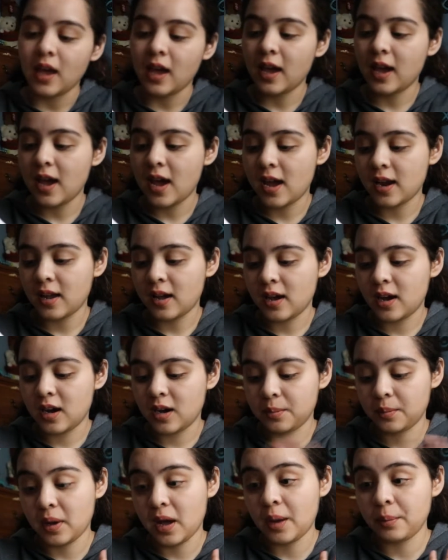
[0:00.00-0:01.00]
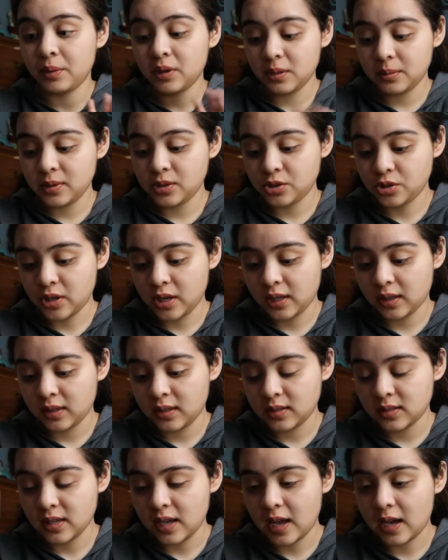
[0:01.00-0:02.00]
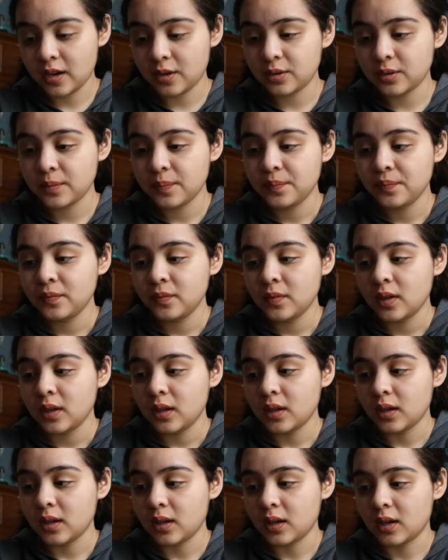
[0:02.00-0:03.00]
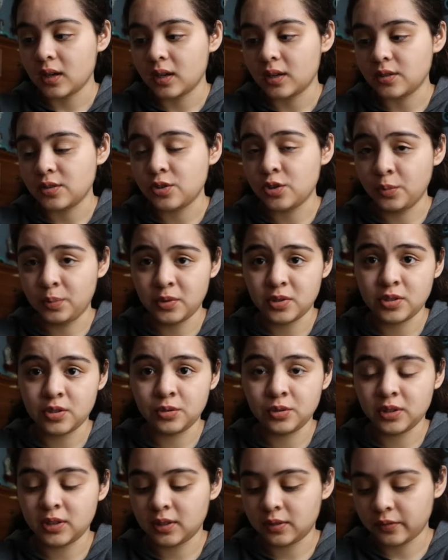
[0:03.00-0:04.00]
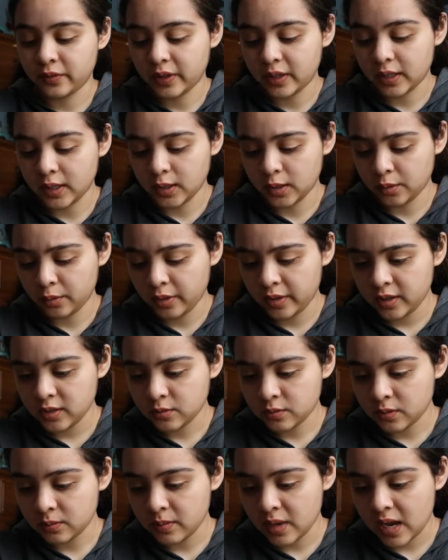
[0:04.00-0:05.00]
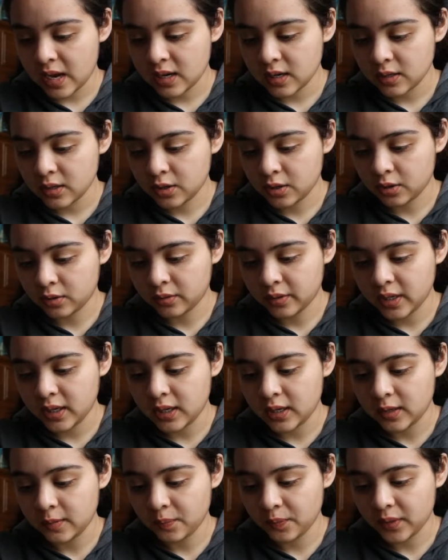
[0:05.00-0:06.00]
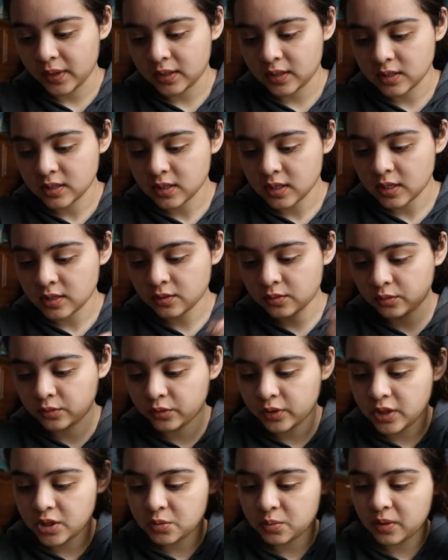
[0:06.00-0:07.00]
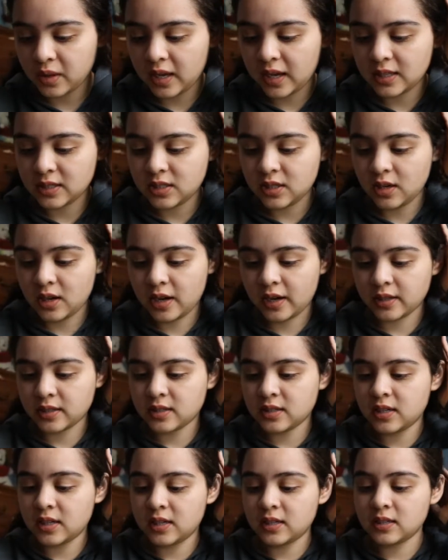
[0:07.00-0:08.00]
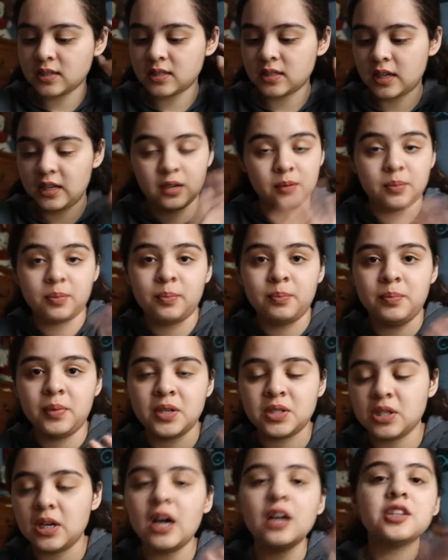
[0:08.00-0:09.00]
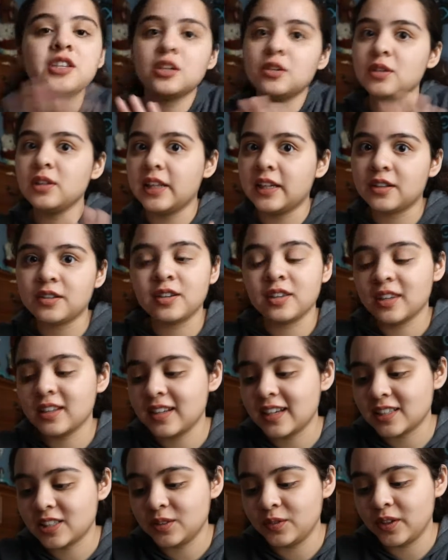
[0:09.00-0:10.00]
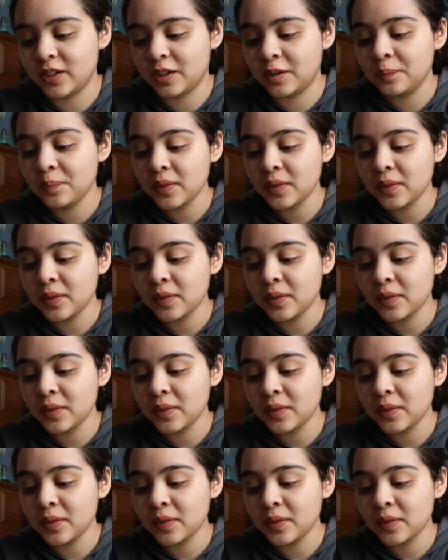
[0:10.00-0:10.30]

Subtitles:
and I'm gonna be trying these out super soon in a video. These were made in Korea, and it says rich with antioxidants and a bunch. I'll tell you later in the next video.